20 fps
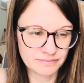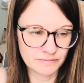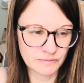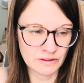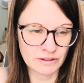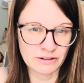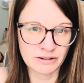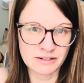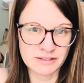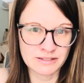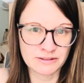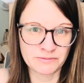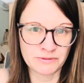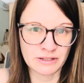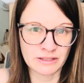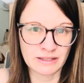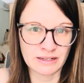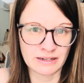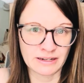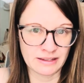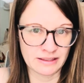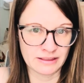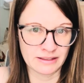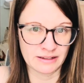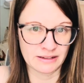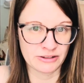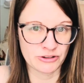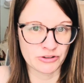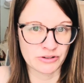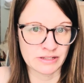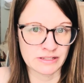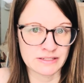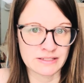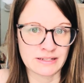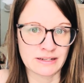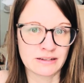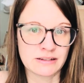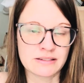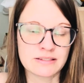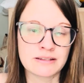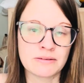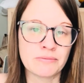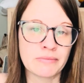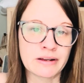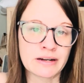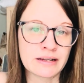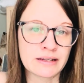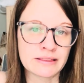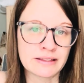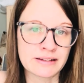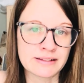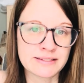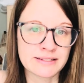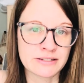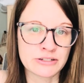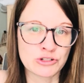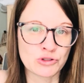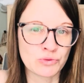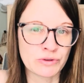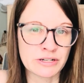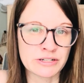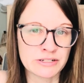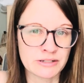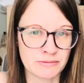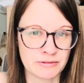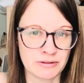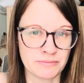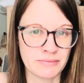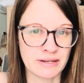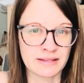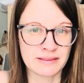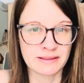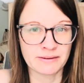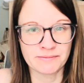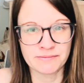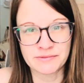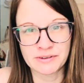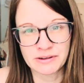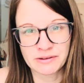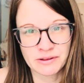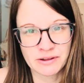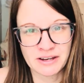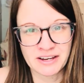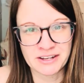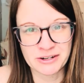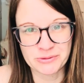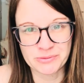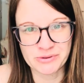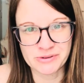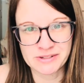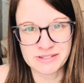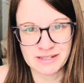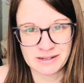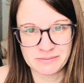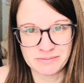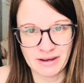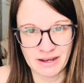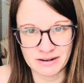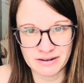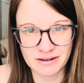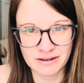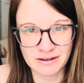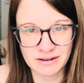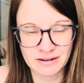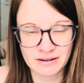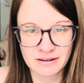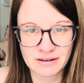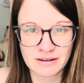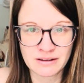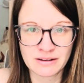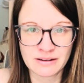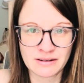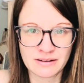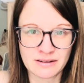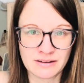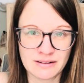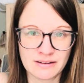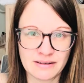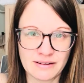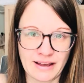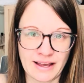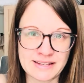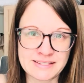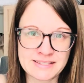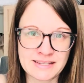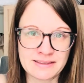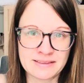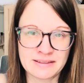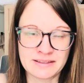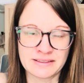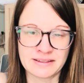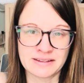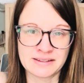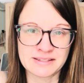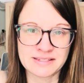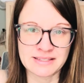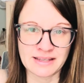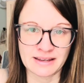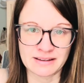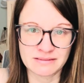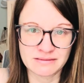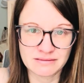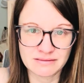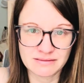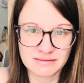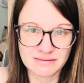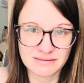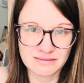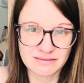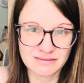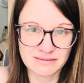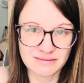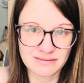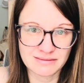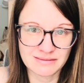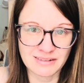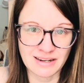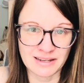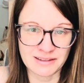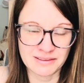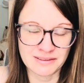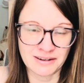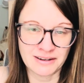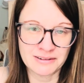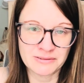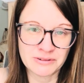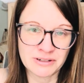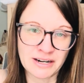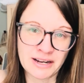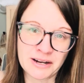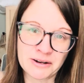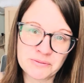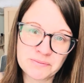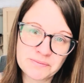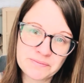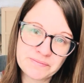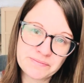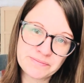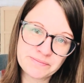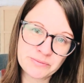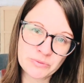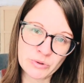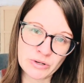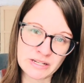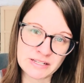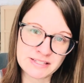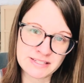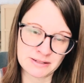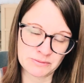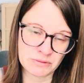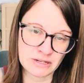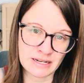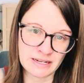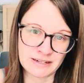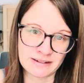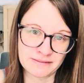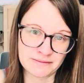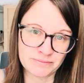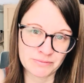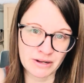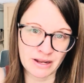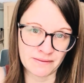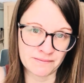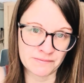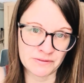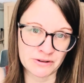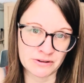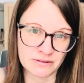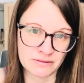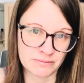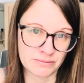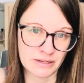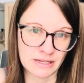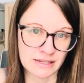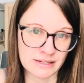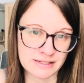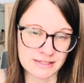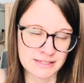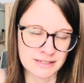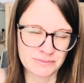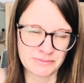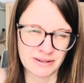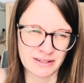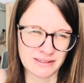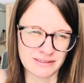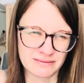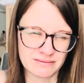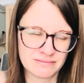There isn't really anything you can say to somebody in that situation to make them feel 100% better. I said the things that I thought would help bring some kind of comfort and peace, but